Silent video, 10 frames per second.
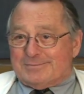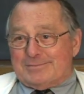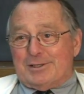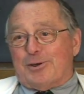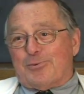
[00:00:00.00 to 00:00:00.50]

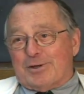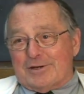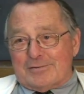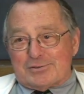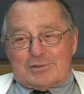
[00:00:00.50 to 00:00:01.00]
you know,
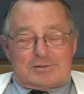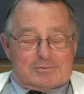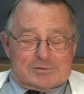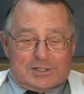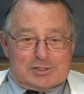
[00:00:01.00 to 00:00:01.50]
whatever. So it
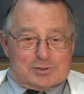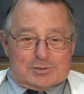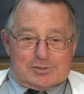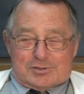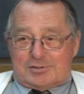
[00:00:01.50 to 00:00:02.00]
was easier
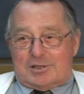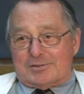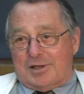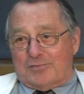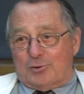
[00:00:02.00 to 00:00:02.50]
just to say
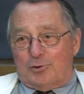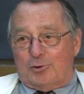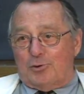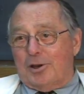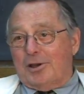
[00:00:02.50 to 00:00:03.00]

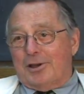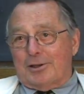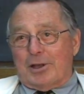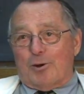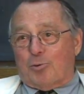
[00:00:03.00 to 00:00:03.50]
cephalohuhu
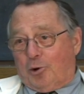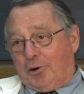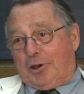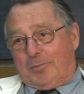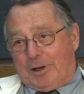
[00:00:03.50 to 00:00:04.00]
and not
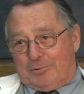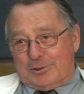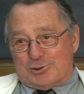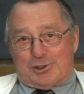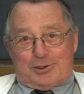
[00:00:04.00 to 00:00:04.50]
worry about
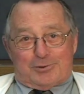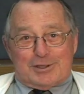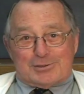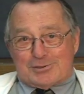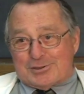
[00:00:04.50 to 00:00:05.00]
which
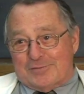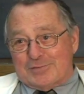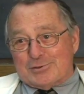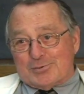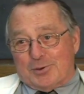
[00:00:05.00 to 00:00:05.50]
generation
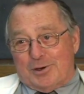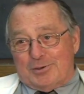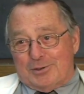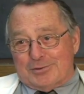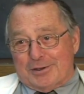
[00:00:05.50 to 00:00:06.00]

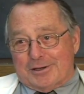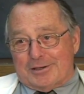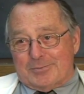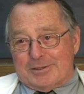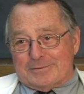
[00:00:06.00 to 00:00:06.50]
cephalosporin you were
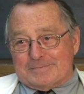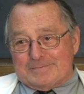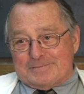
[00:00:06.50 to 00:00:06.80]
talking about.